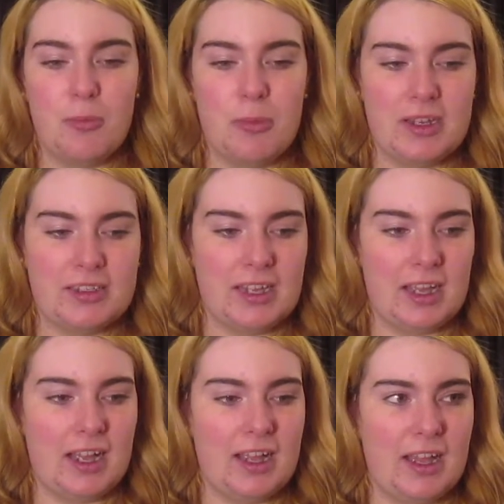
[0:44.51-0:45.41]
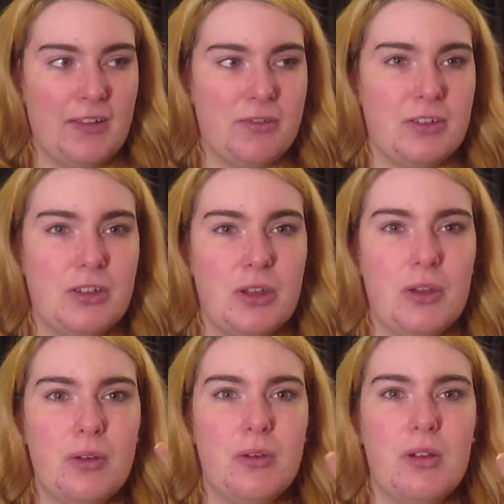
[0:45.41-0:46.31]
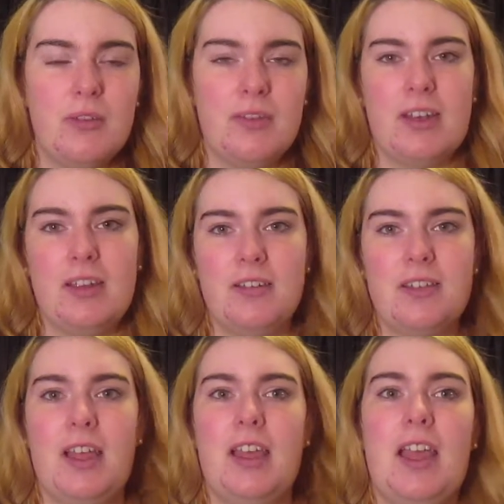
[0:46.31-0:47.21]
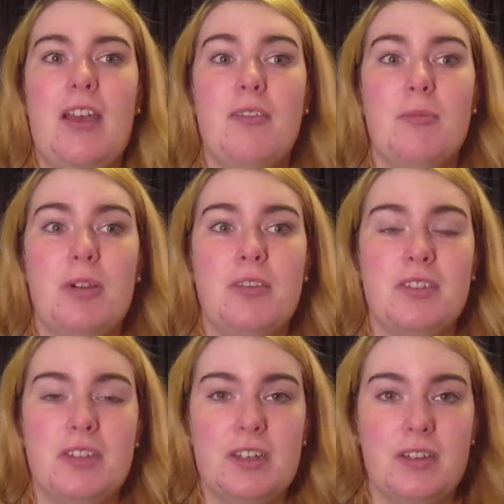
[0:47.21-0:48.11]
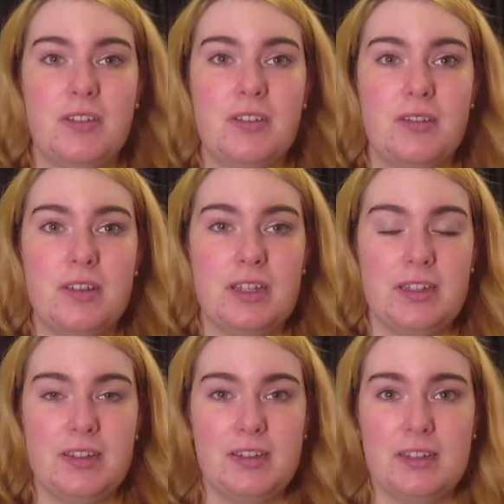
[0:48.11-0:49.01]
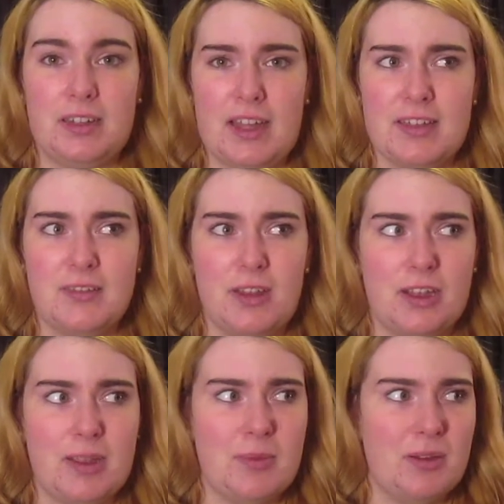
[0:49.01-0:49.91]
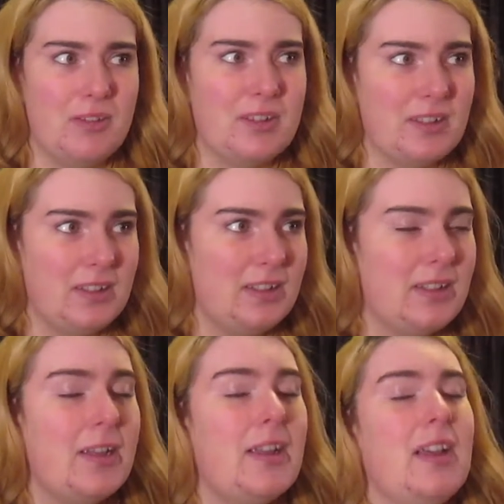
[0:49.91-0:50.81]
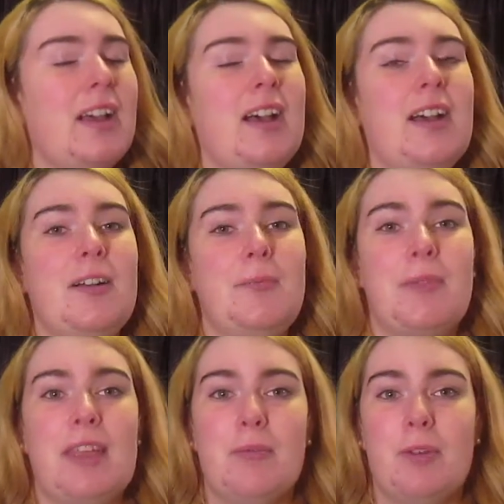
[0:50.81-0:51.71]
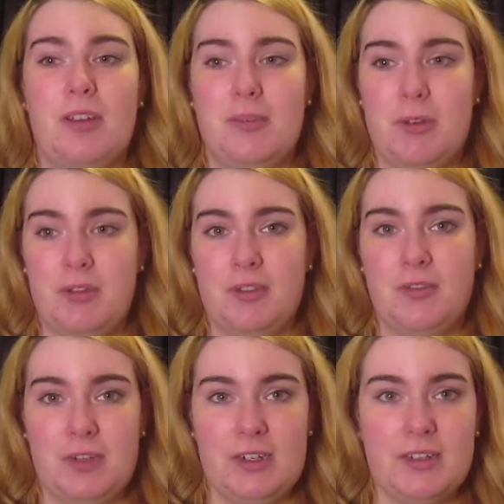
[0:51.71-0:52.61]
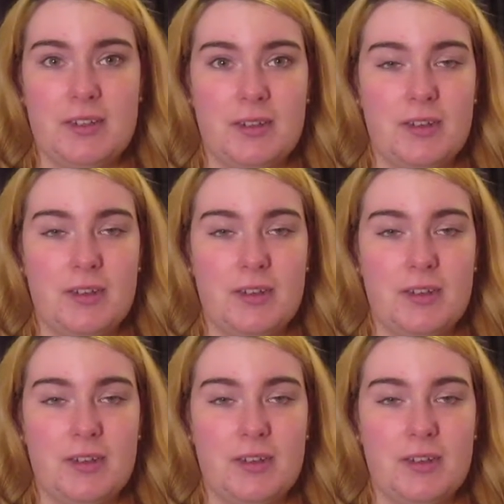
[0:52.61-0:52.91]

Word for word: But yeah, I have two videos I haven't posted since the last vlog I posted um, that I'm going to post first